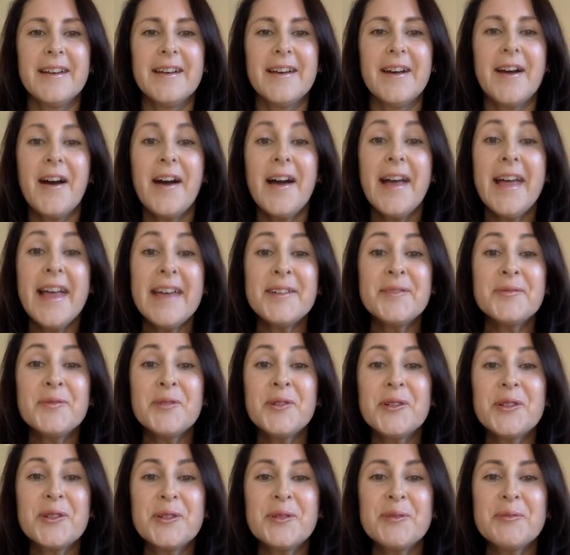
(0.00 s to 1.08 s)
Hi and
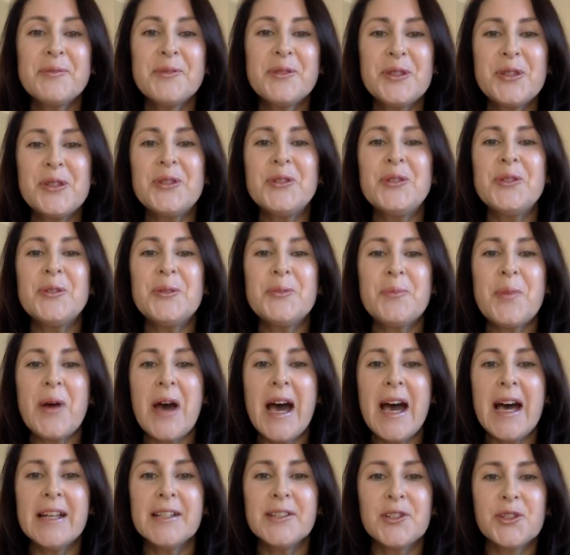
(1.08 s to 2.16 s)
welcome to
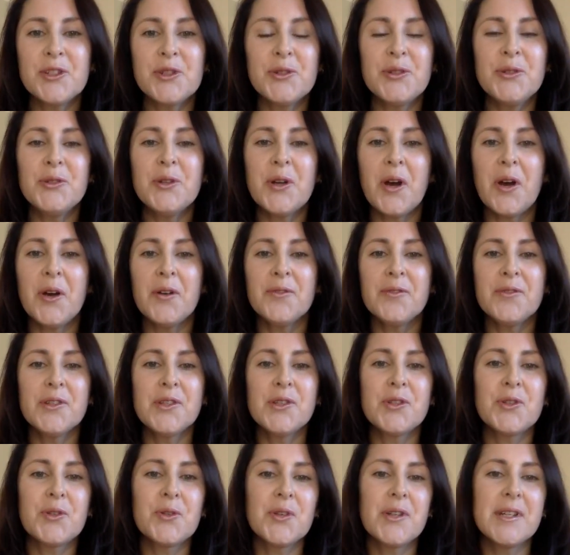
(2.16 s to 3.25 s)
part 2 of the
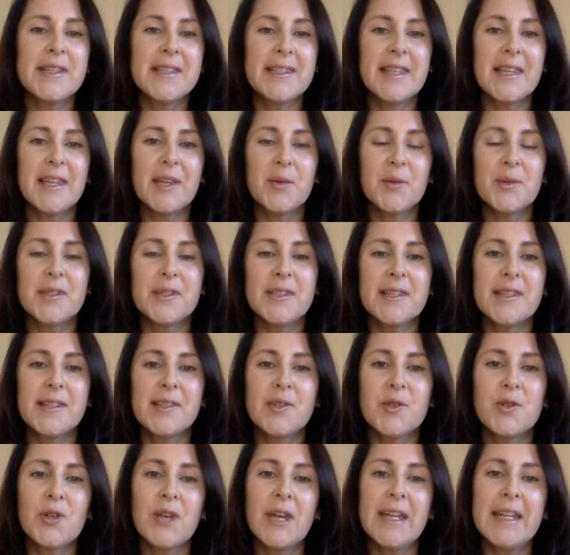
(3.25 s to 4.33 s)
Story Sequences
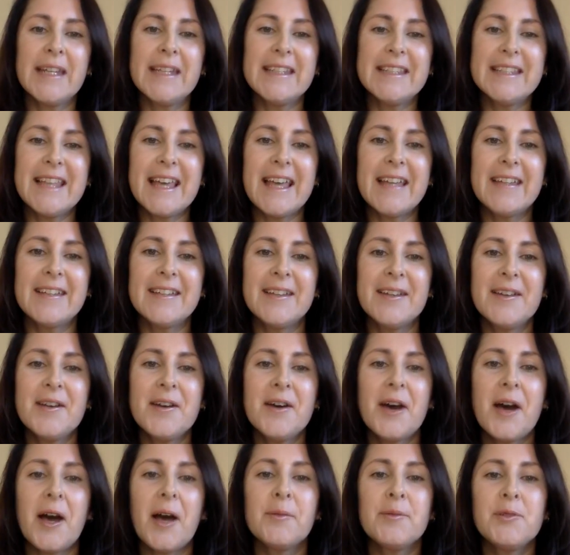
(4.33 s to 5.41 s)
training that
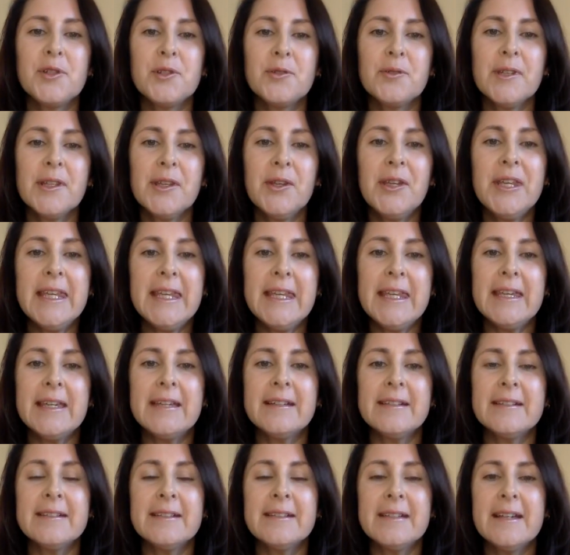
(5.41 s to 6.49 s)
I'm doing
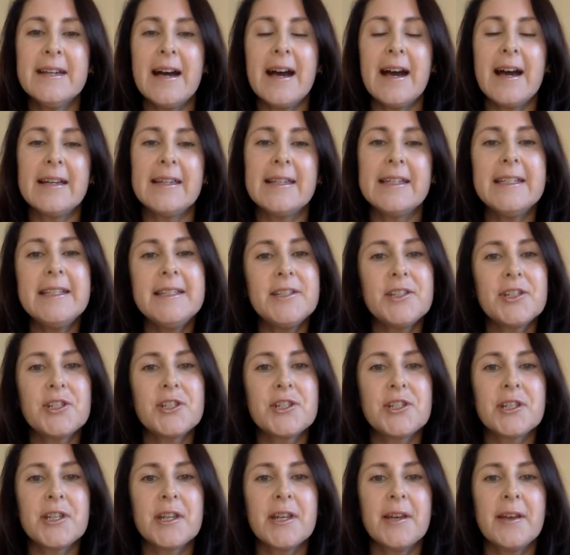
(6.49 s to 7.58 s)
here
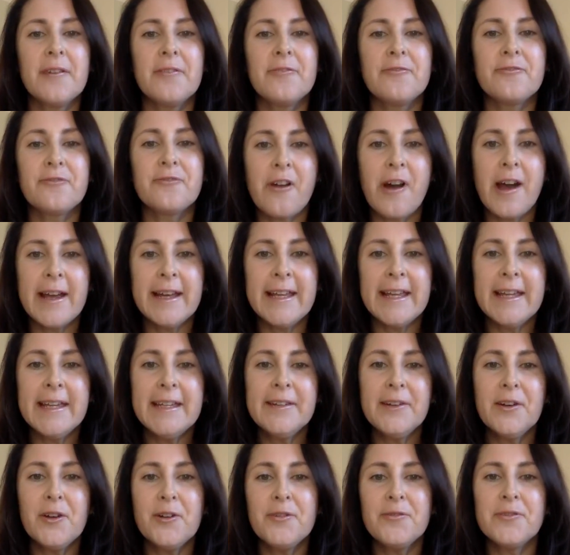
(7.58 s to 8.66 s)
each
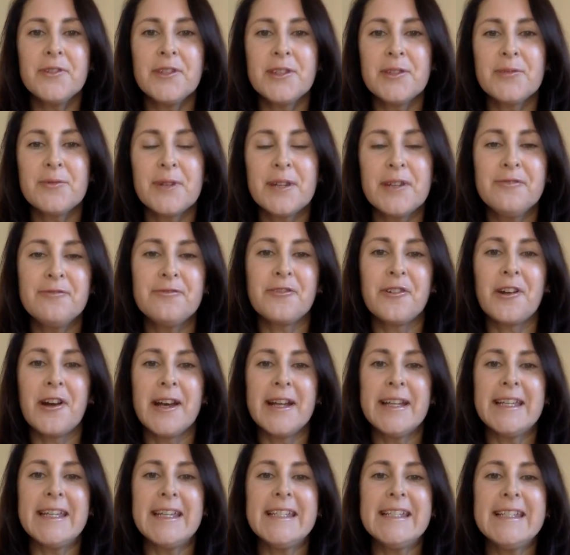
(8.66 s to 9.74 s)
Friday over 3
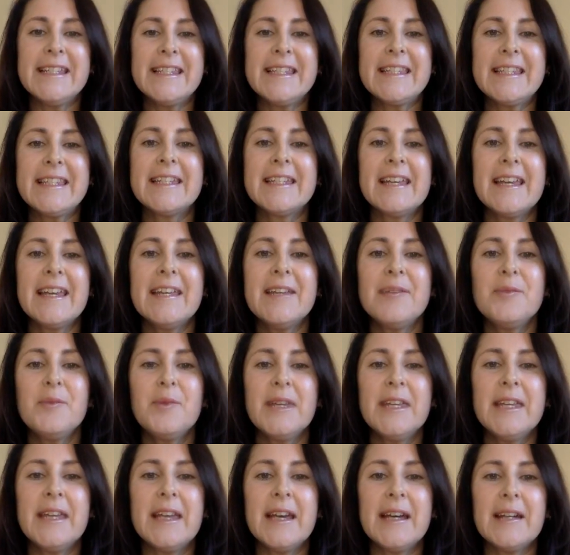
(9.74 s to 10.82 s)
Fridays. Today
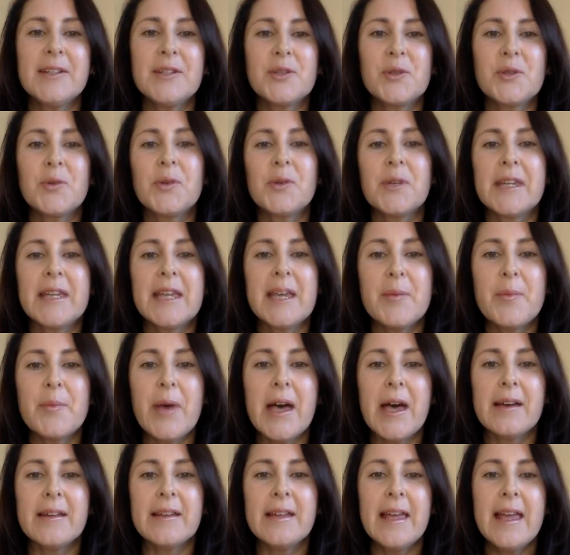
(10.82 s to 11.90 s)
we are talking
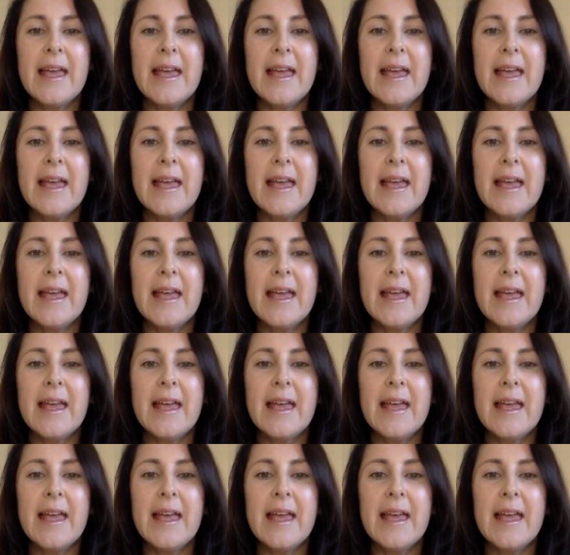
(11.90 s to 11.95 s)
about